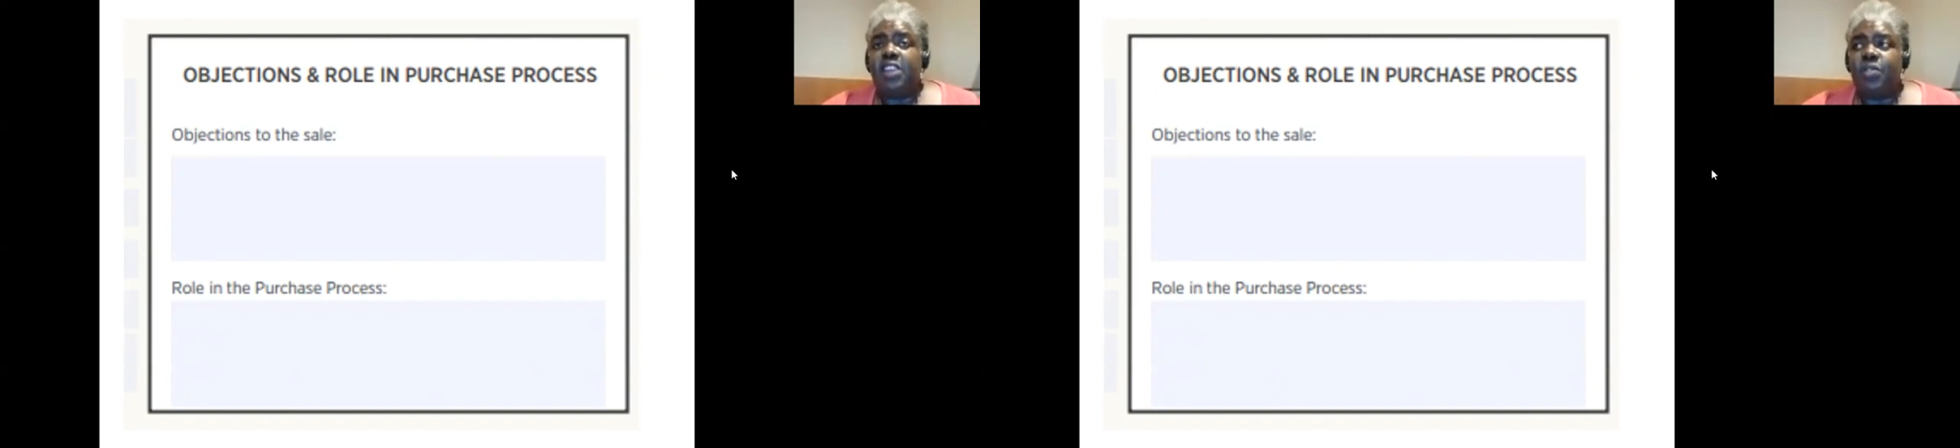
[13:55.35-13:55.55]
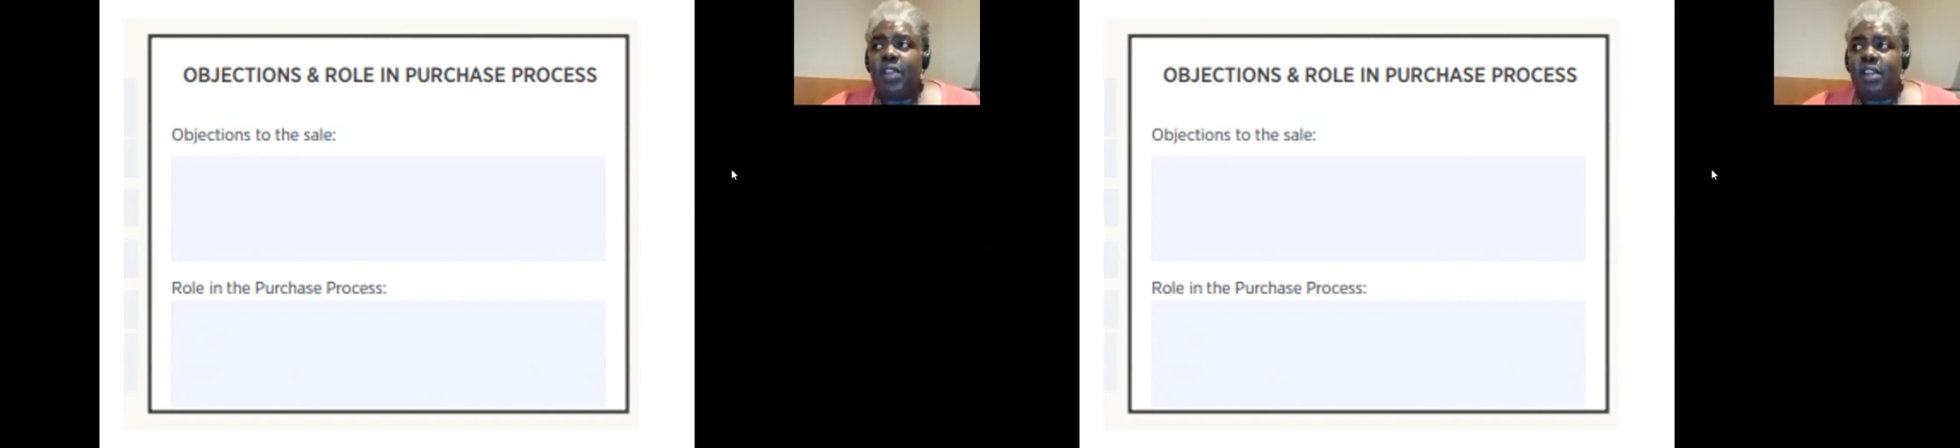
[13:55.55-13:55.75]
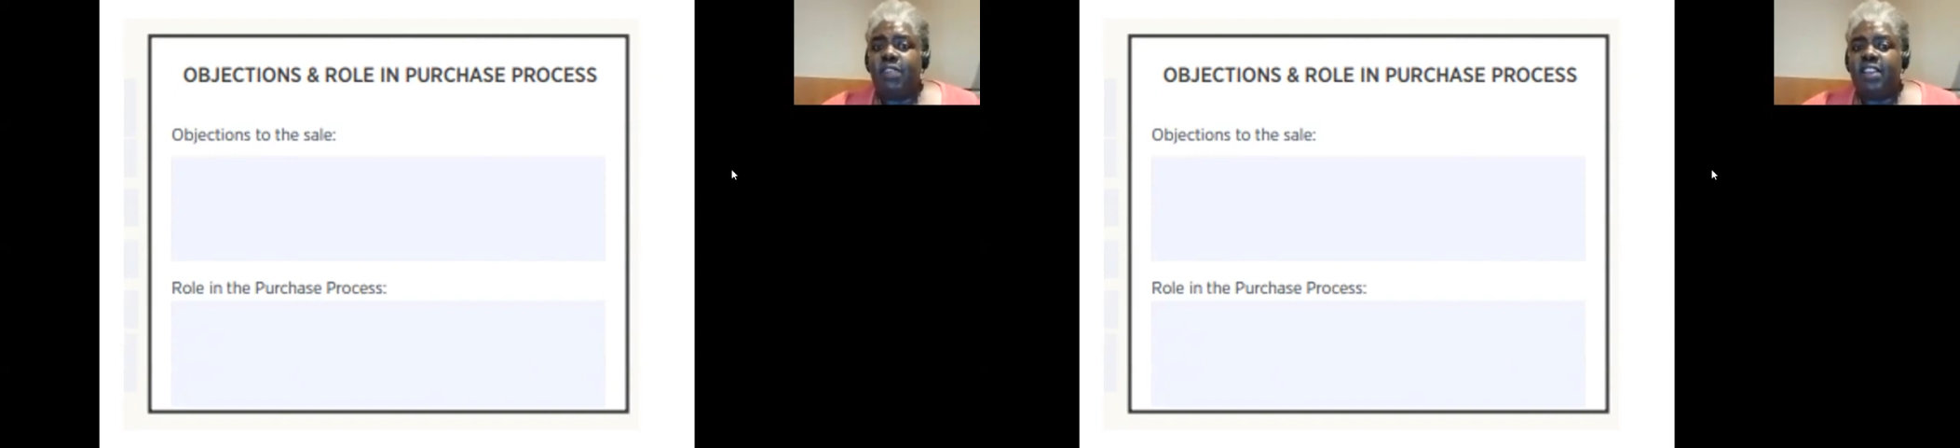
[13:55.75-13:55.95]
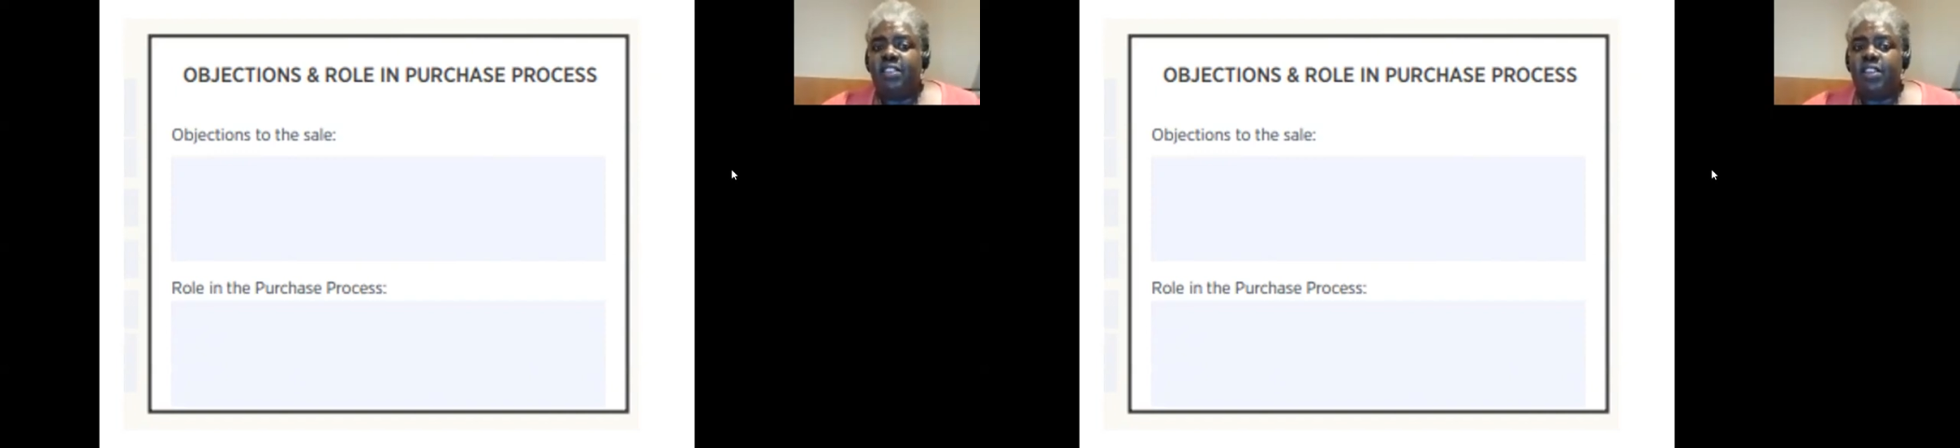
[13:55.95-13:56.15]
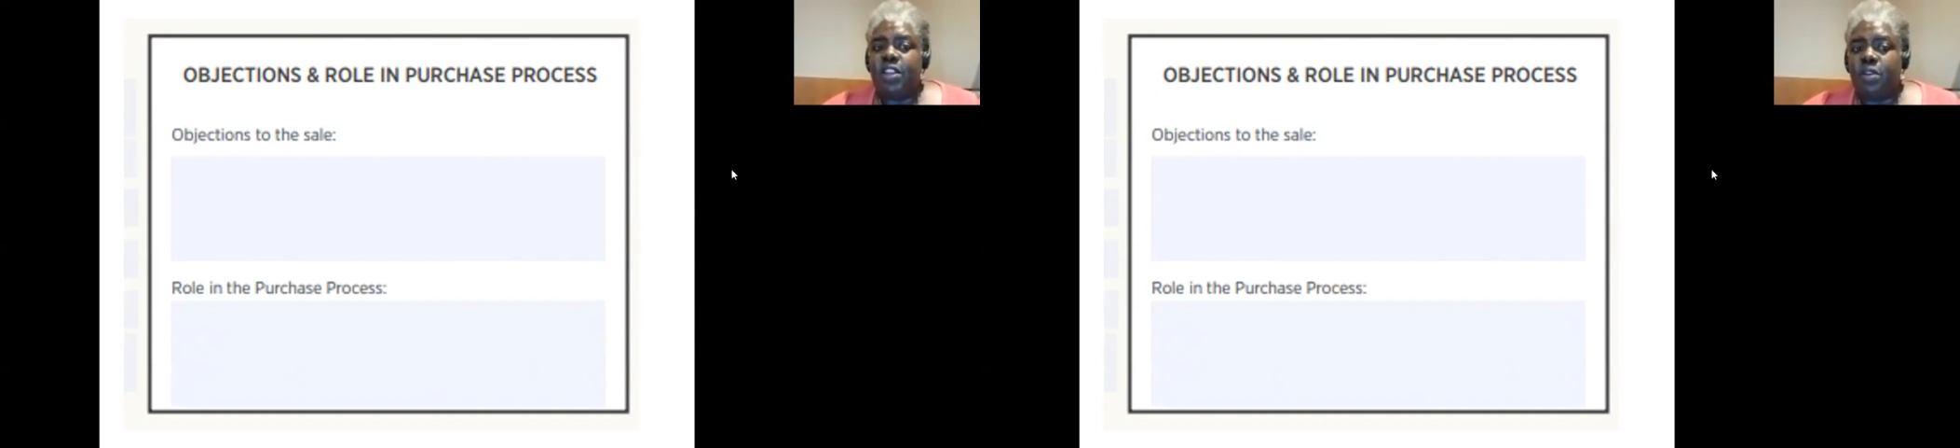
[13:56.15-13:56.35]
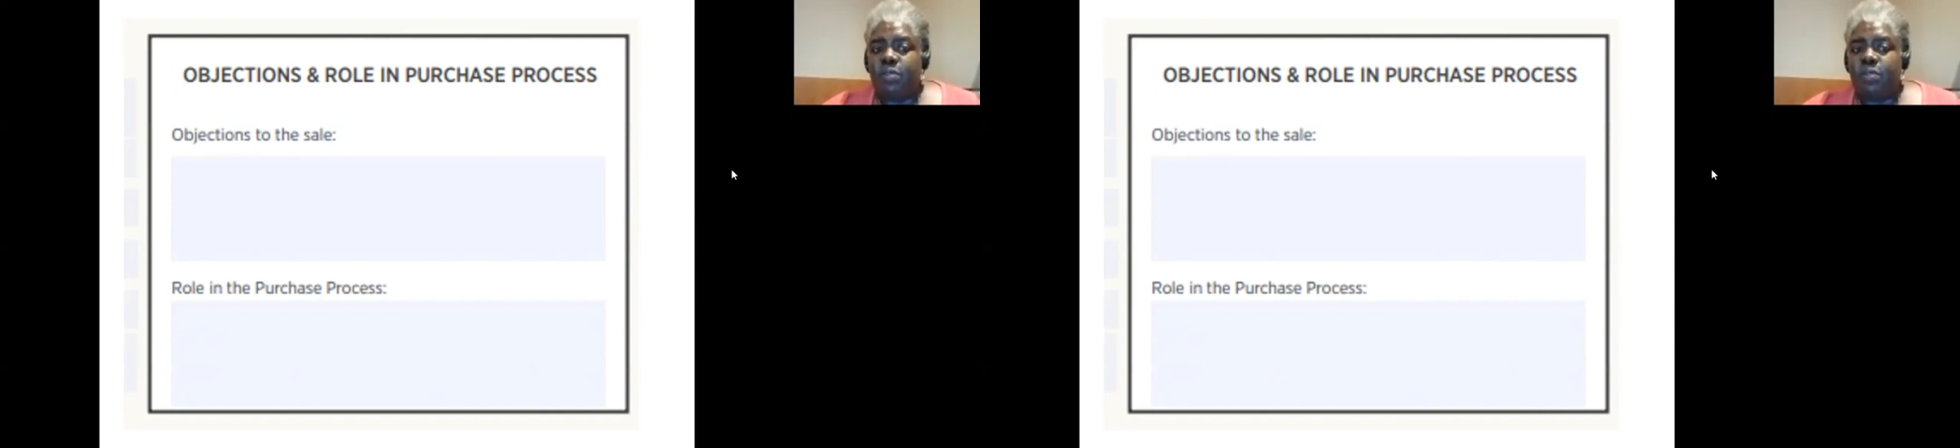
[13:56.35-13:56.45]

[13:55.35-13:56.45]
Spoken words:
to invest in your